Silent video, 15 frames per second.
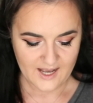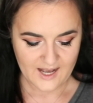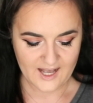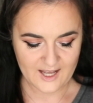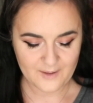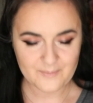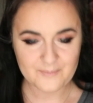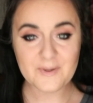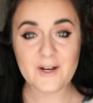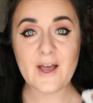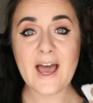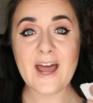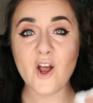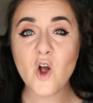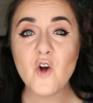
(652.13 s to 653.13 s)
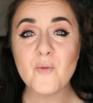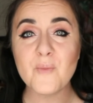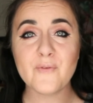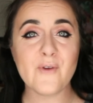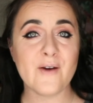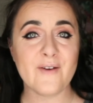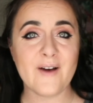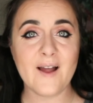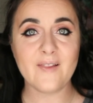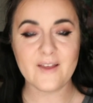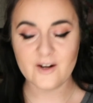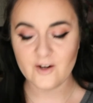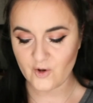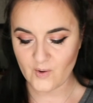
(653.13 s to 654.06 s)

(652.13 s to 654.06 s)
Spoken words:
But at home, if you have a highlighter,